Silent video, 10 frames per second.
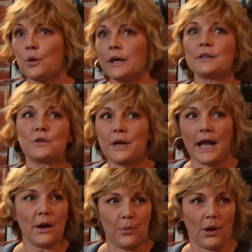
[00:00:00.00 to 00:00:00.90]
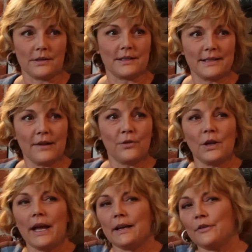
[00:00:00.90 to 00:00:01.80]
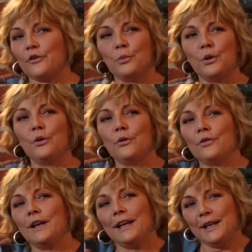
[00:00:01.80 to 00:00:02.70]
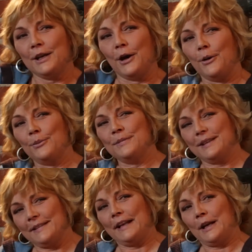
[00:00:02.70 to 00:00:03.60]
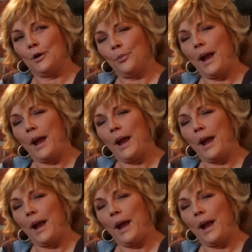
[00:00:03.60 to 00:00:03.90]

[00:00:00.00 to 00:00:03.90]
crickets or cannonballs. It's never like a smooth, you know, linear